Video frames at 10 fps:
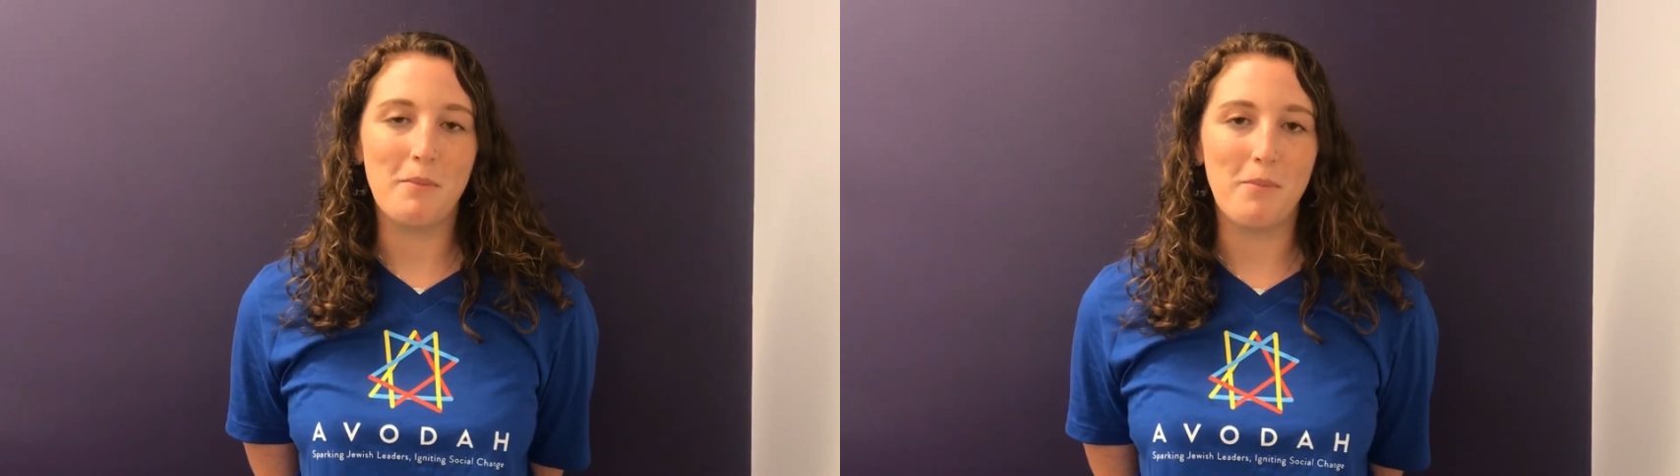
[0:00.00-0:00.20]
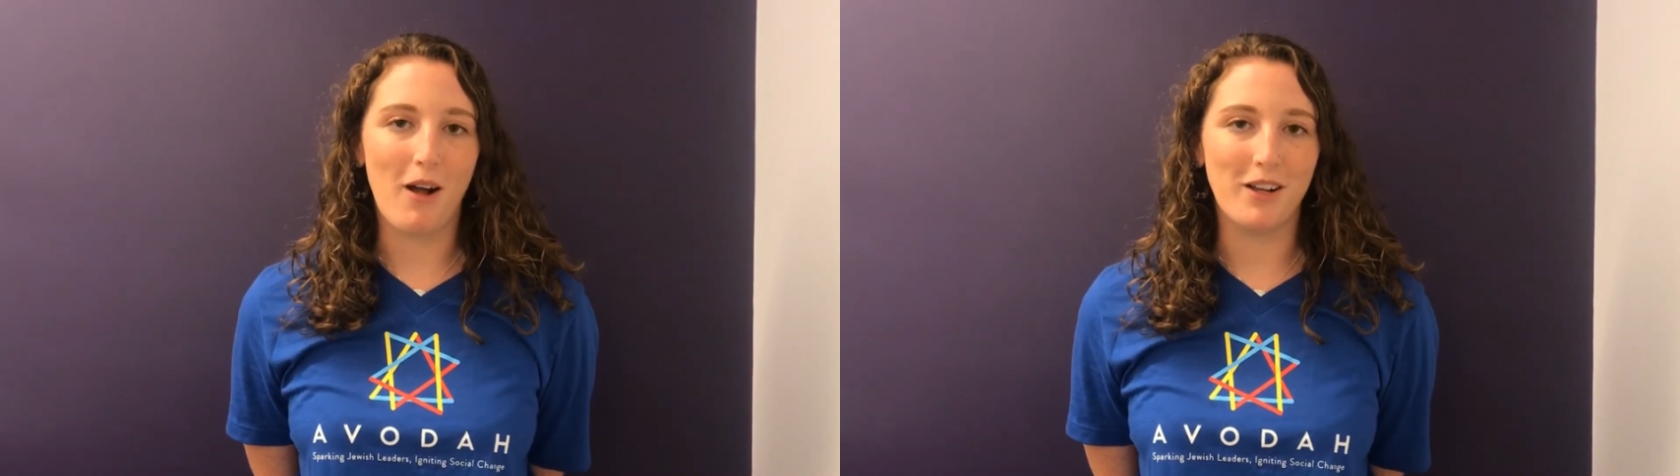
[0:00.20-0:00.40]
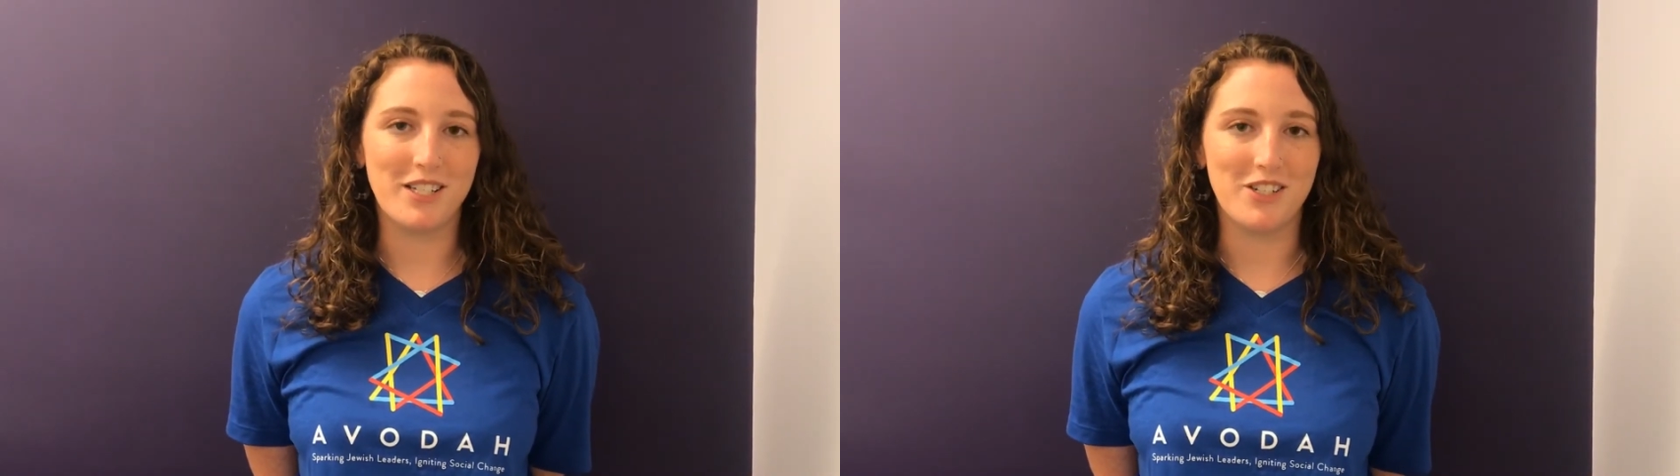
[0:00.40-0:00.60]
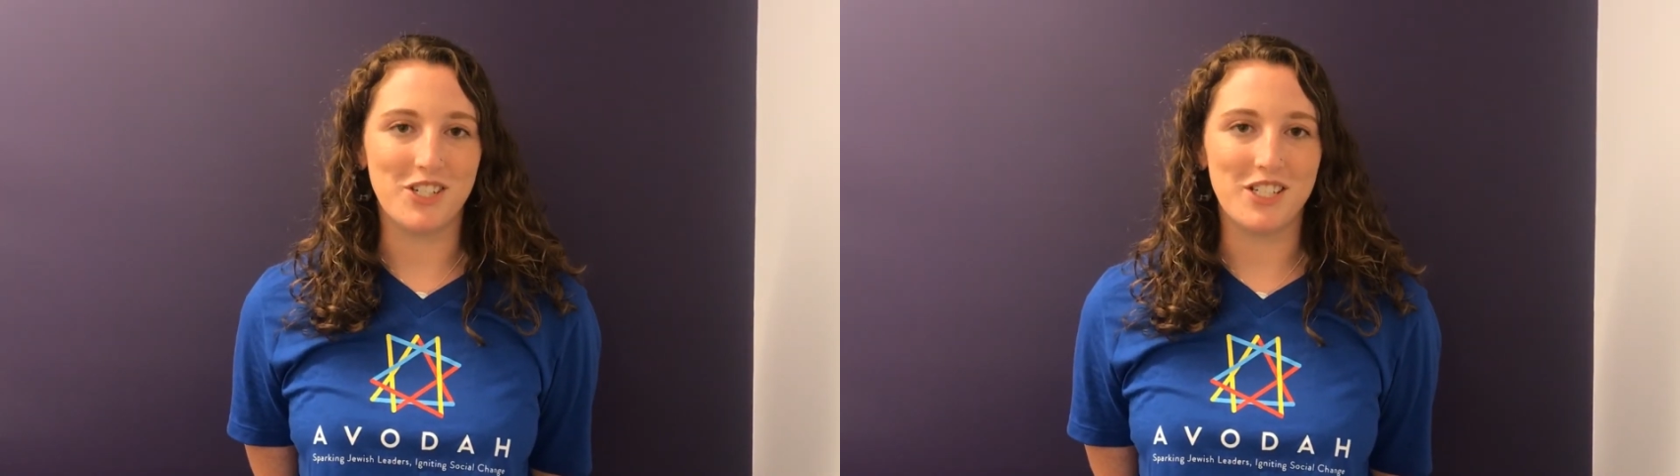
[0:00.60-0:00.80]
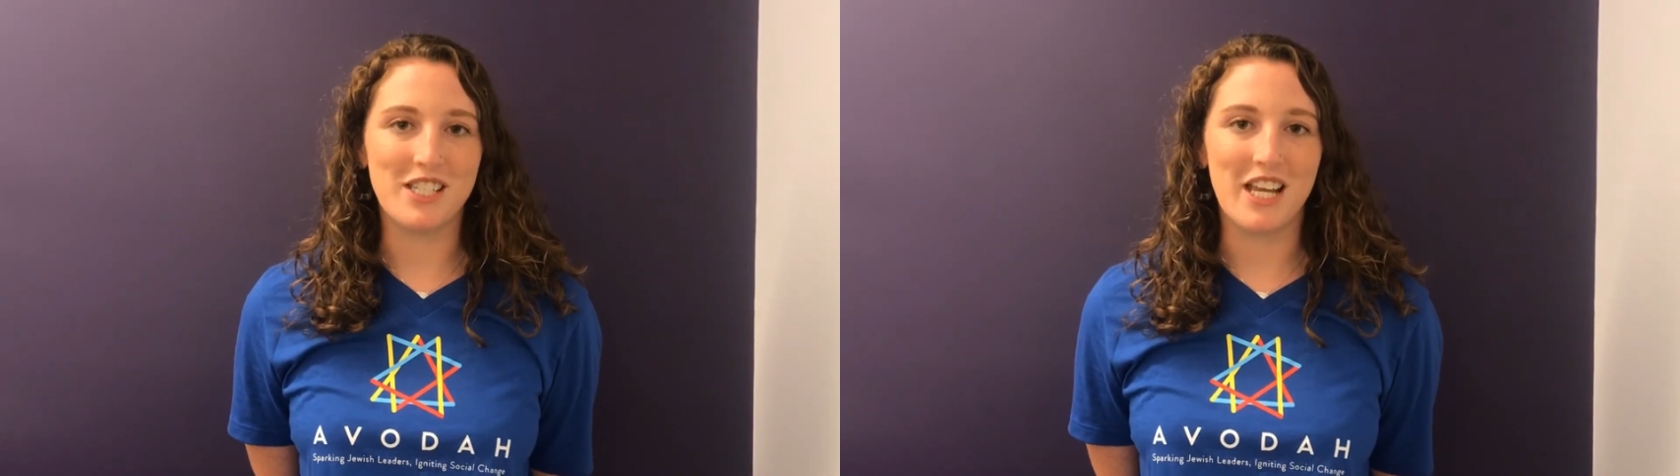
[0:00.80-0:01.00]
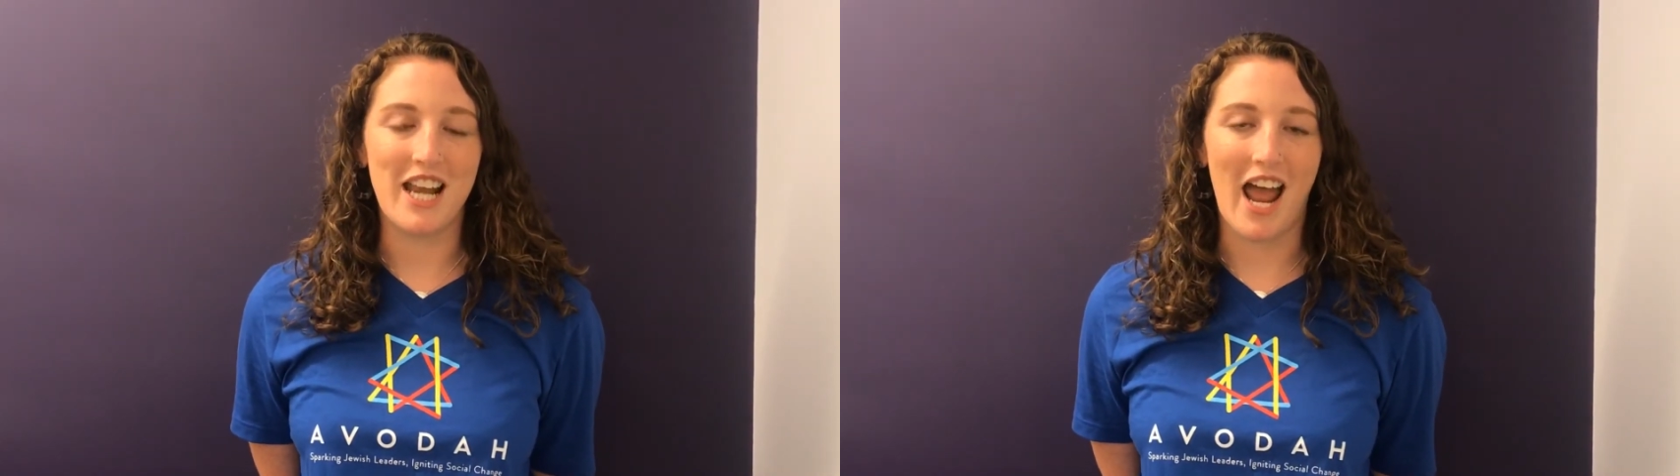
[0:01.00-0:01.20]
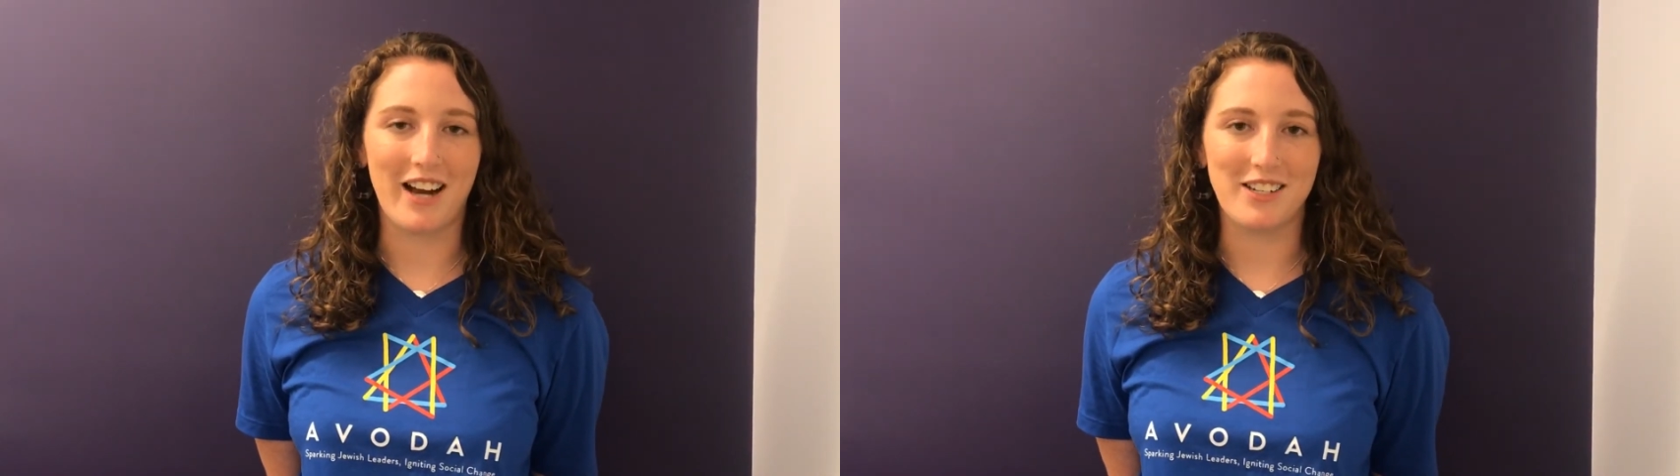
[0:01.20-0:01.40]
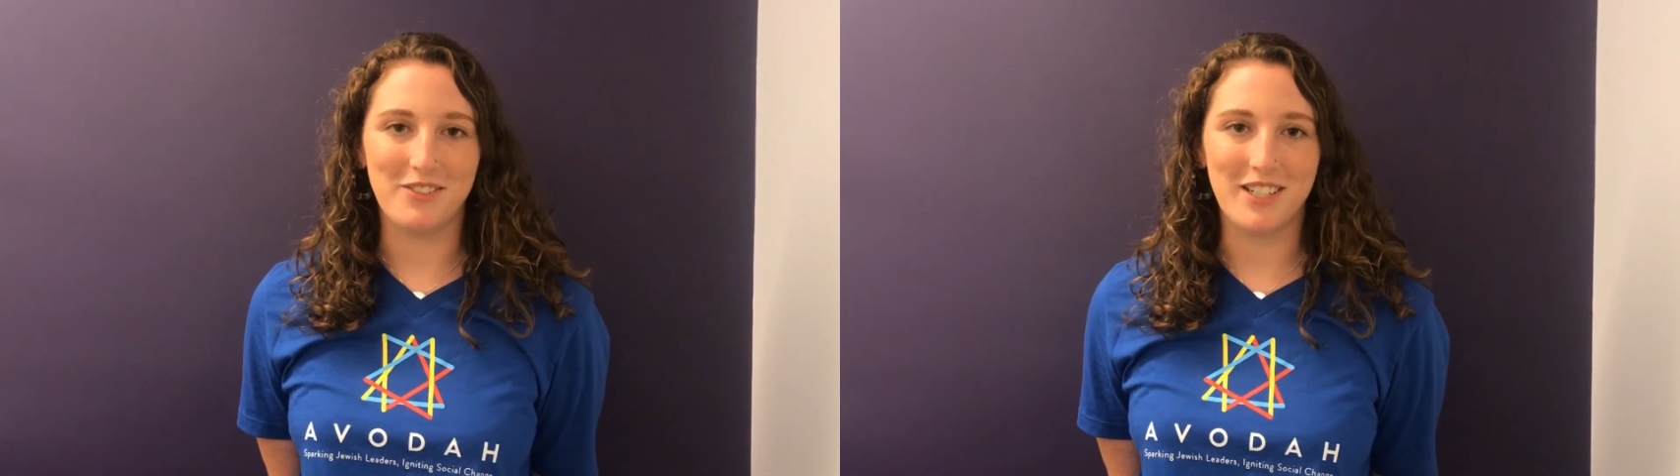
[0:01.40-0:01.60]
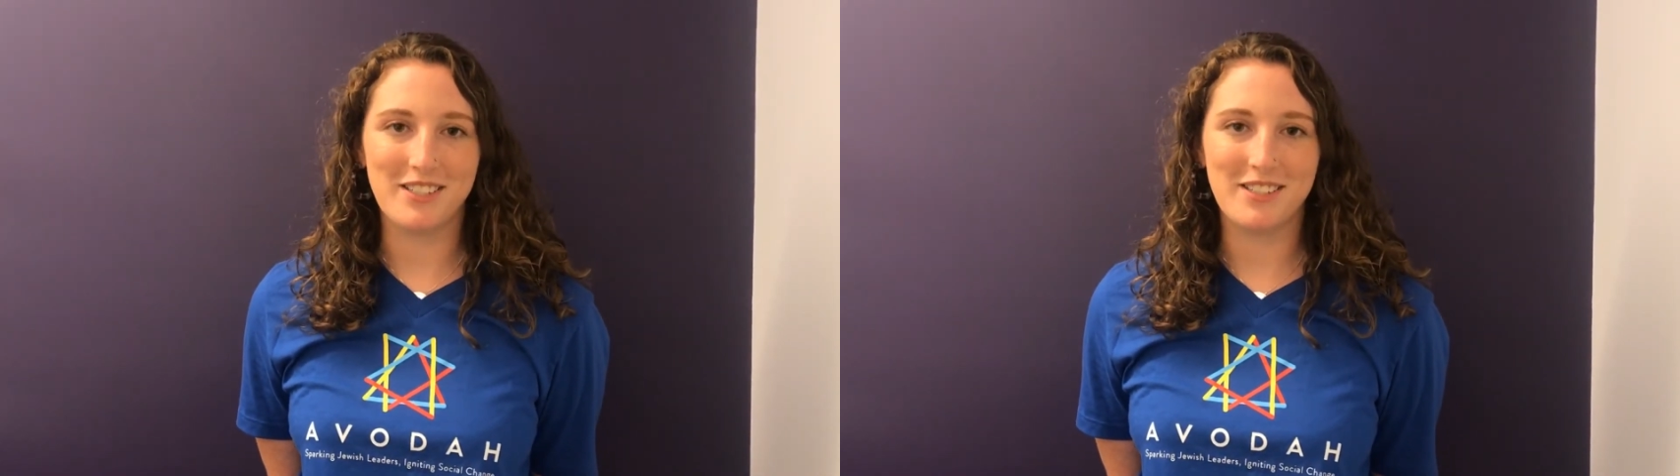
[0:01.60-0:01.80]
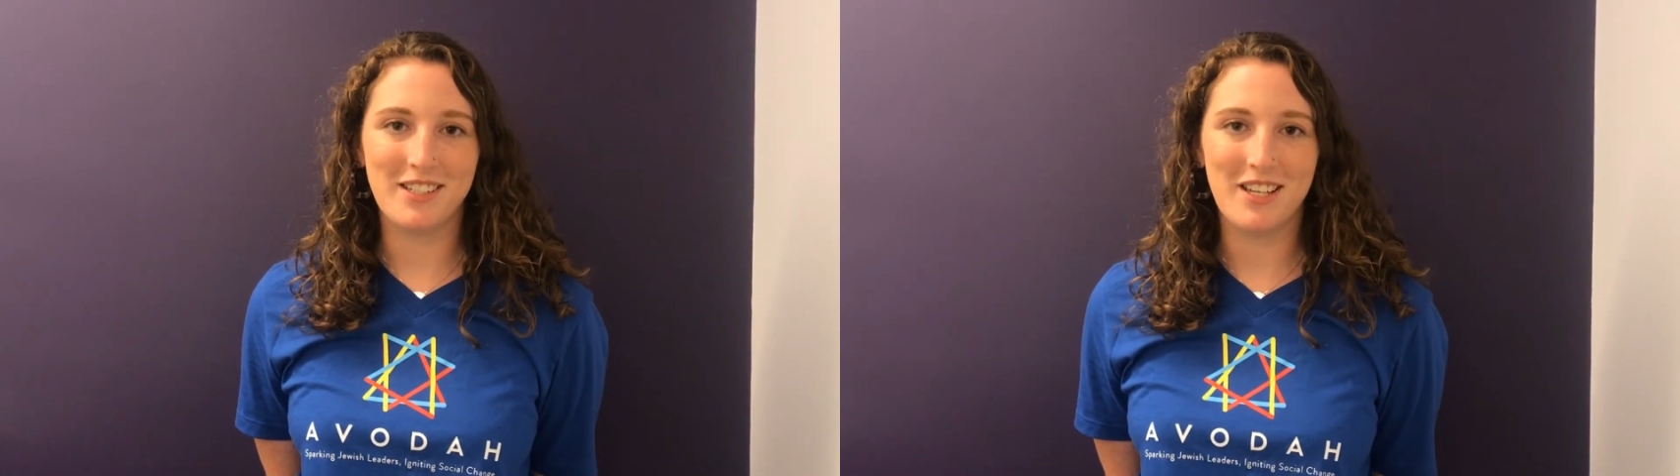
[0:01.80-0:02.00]
politicians, and
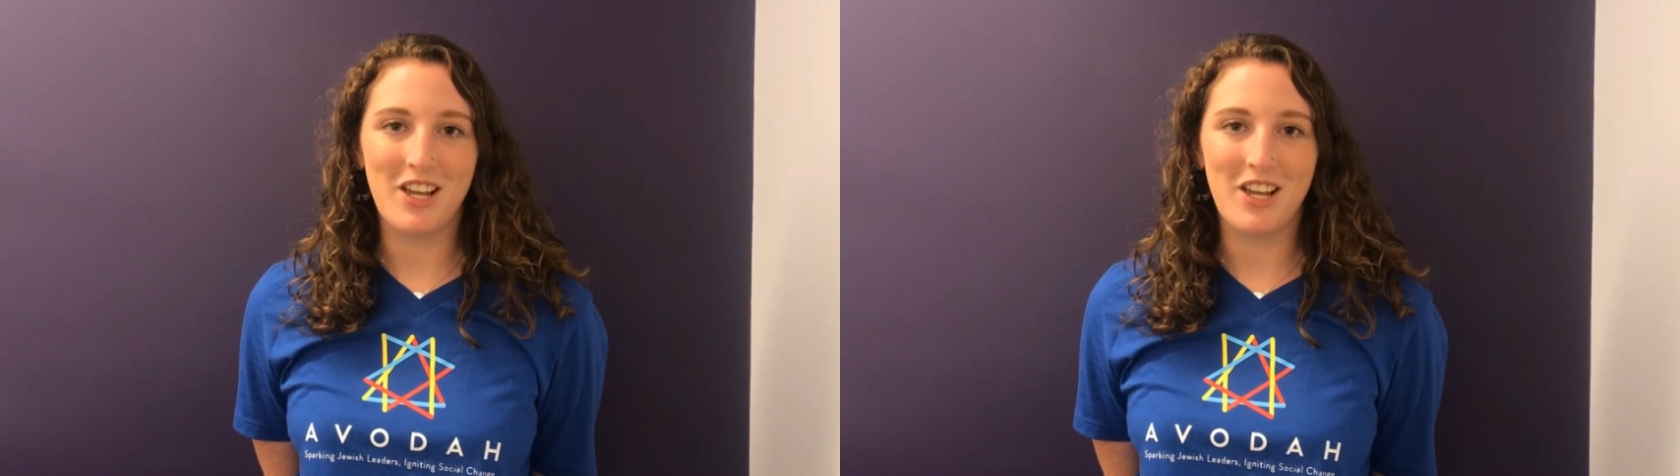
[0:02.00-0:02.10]
activists.